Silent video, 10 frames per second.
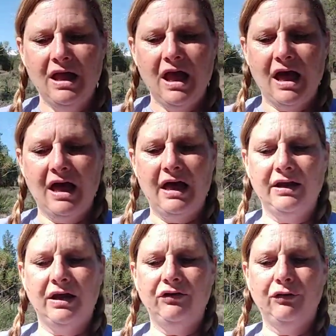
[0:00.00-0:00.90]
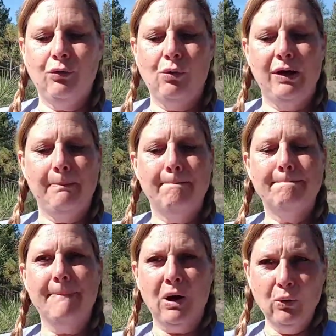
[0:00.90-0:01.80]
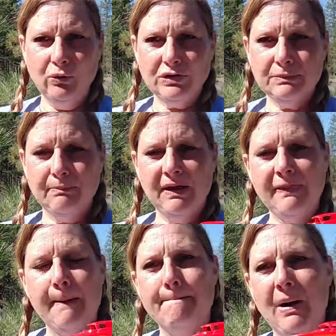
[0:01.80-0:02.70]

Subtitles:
on a toy boat, but the